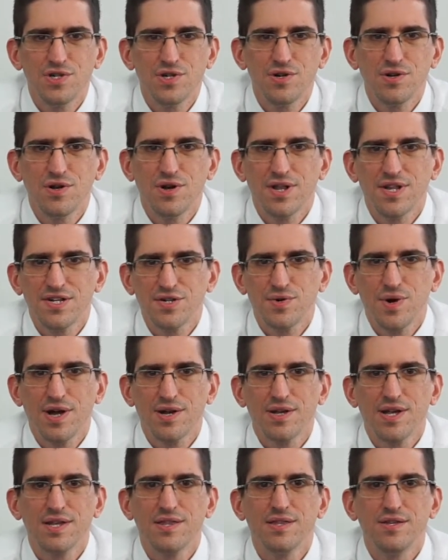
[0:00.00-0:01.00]
let's try
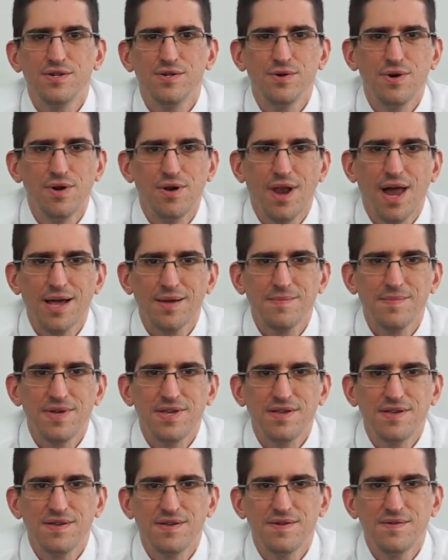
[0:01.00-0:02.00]
to get the jury to like
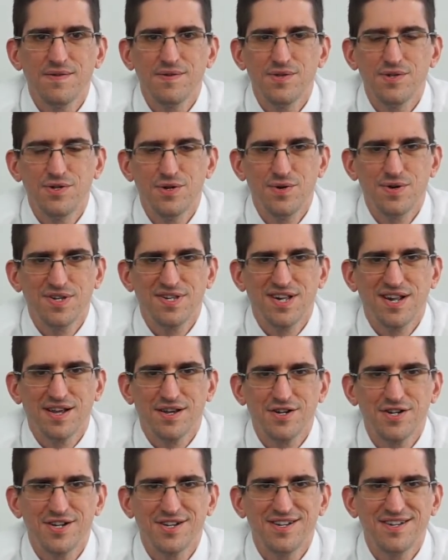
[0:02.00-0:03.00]
me jury
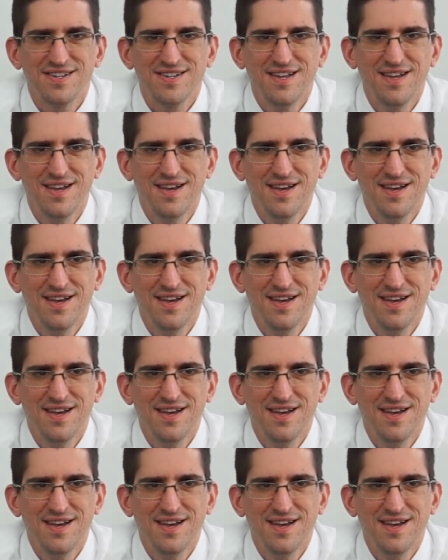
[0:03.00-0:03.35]
selections,